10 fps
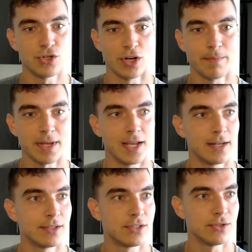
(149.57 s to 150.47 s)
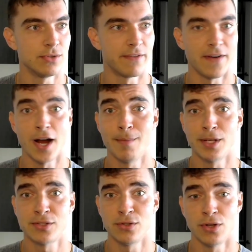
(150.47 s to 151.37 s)
jump into the
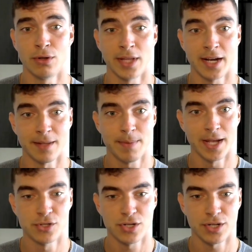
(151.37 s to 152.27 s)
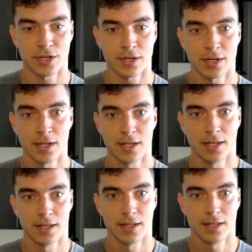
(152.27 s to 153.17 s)
Firebase Studio landing page here.
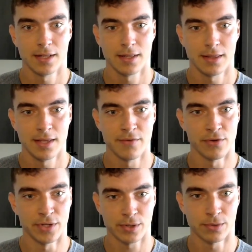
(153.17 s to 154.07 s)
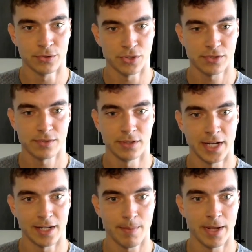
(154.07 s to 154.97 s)
They're really cool, just
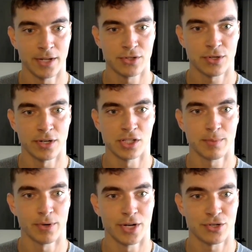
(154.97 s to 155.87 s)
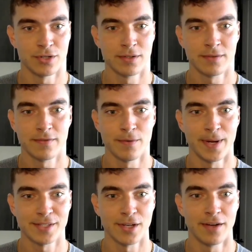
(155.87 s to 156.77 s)
landing page, good inspiration for
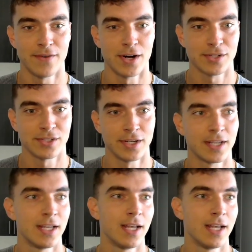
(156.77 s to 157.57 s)
myself, honestly.